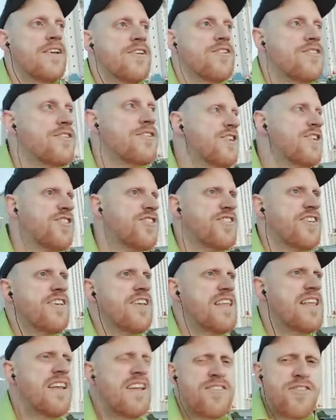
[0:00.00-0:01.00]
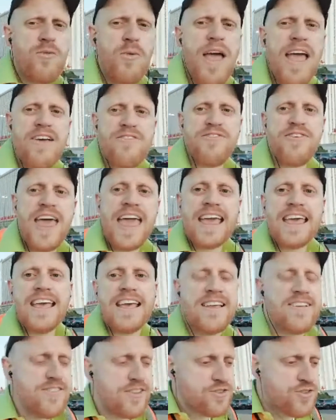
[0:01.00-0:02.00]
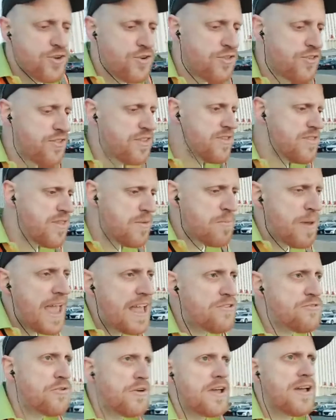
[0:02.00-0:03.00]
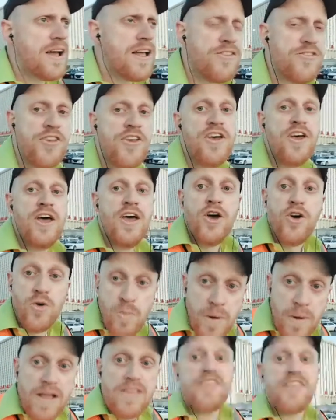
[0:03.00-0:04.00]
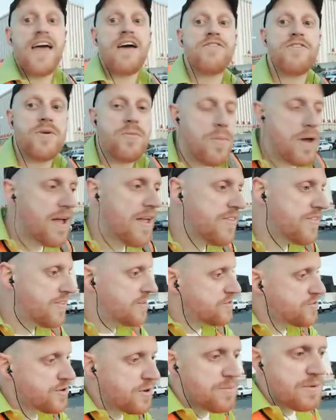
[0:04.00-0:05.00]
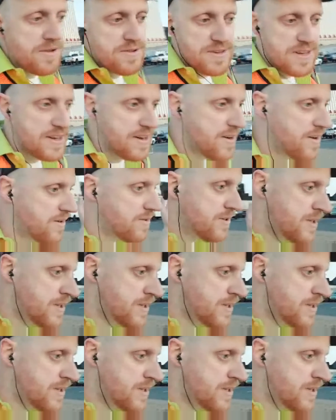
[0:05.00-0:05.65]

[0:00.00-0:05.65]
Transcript: It's just uh, it is a way of thanking because the truth, the, the, Patreons who month after month contribute, you know,